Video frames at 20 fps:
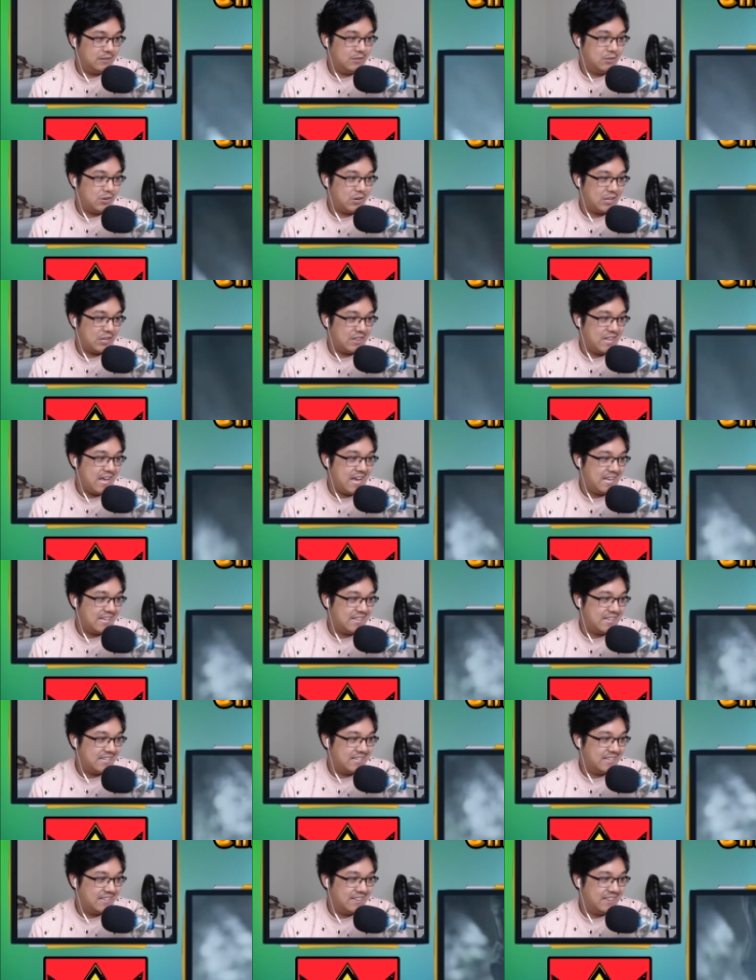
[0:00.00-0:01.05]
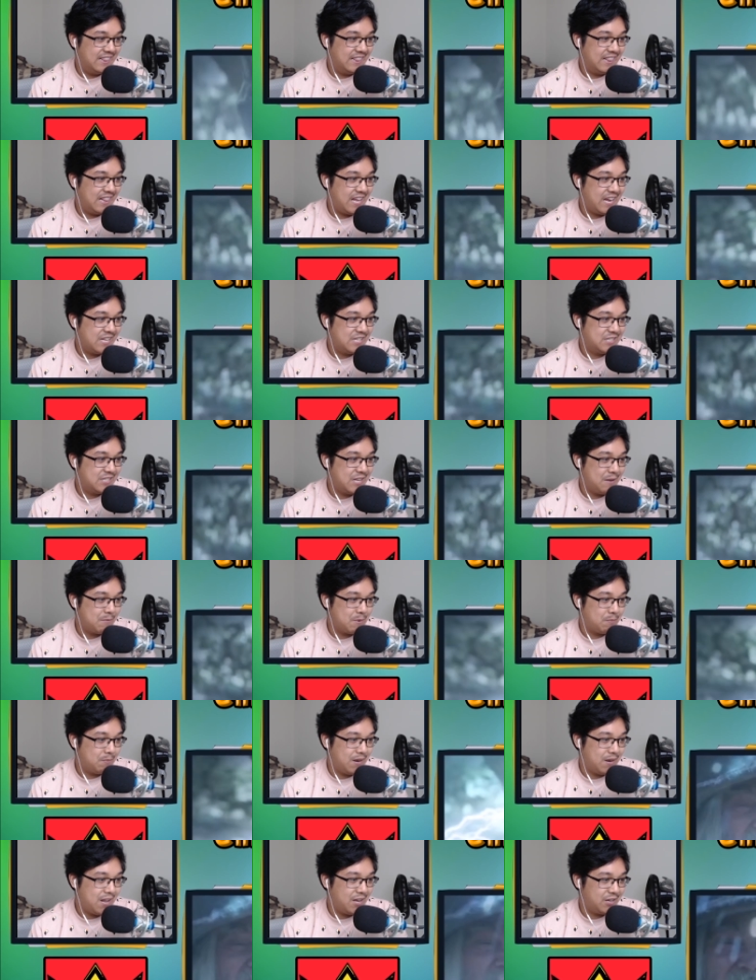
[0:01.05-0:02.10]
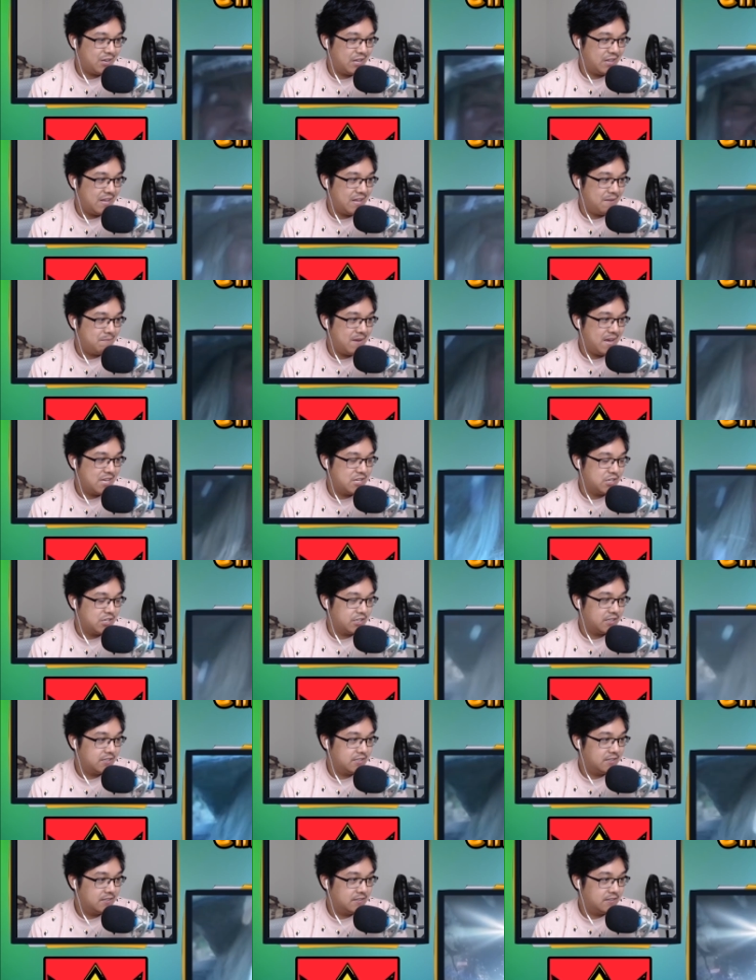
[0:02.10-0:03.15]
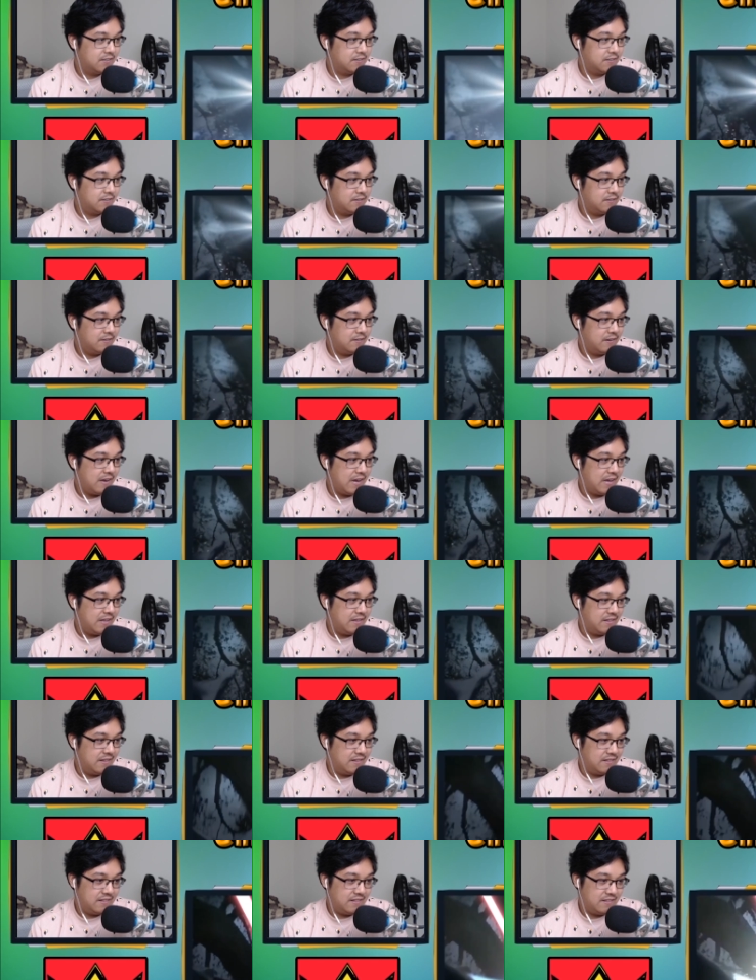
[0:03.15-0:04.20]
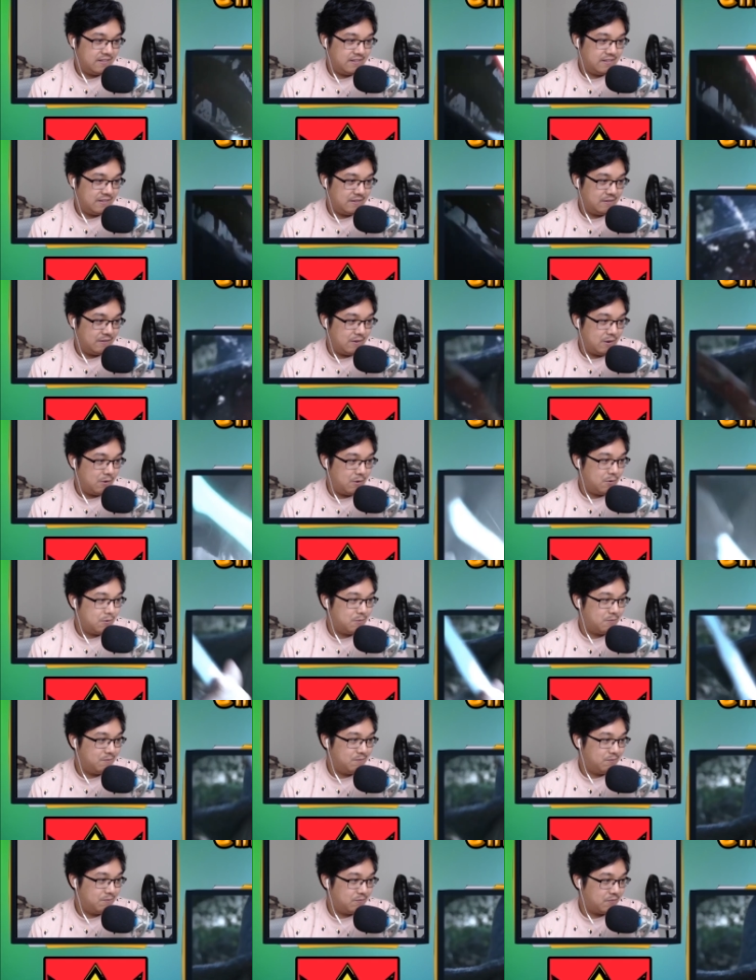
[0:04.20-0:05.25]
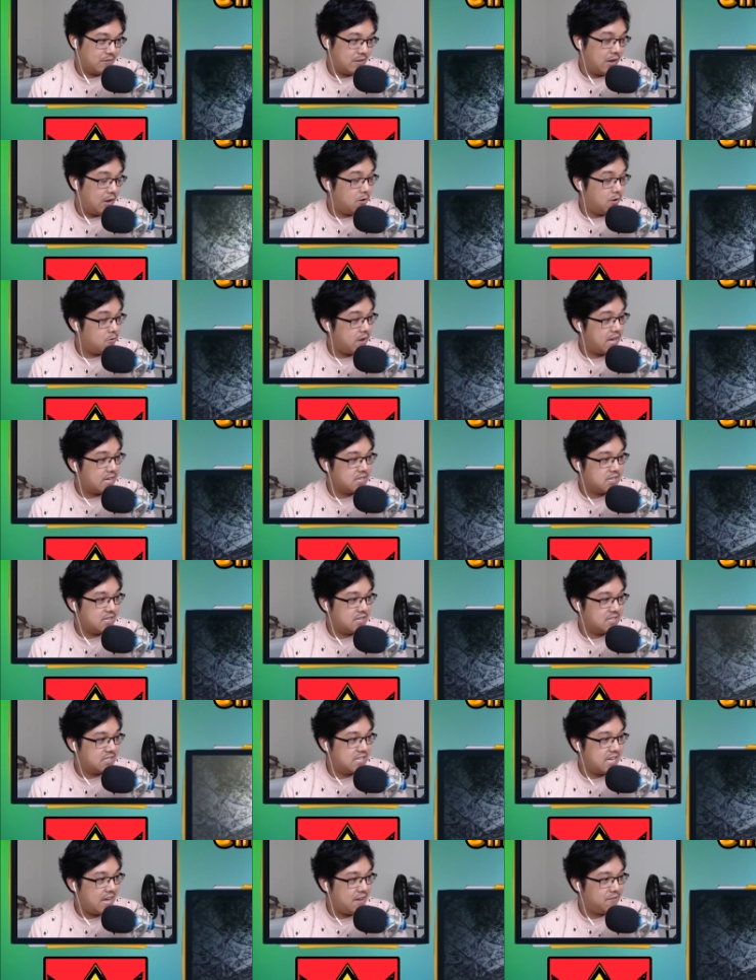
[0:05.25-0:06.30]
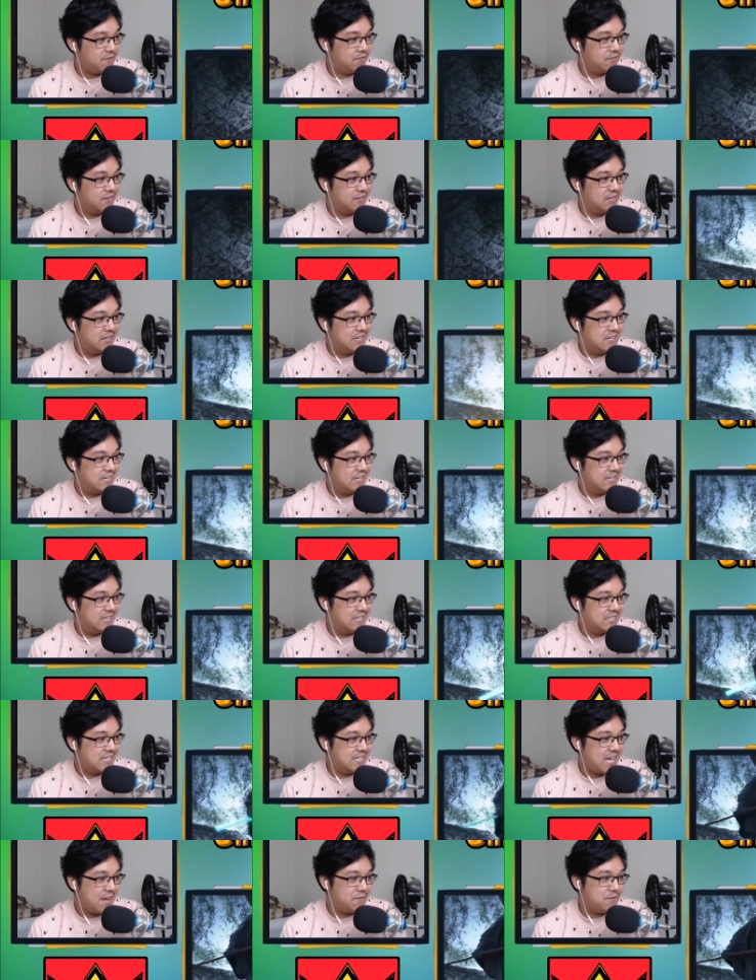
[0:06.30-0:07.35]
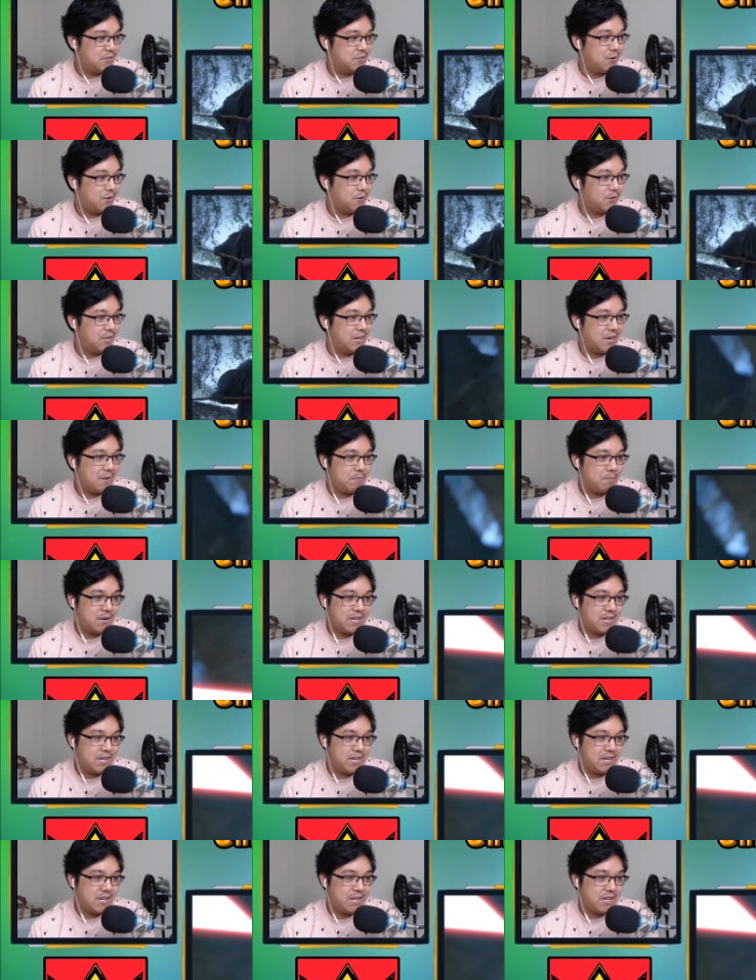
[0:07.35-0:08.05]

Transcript: Look at that. Lightsaber blocking that magic. And, oh! Oh, actually the staff! The staff is holding up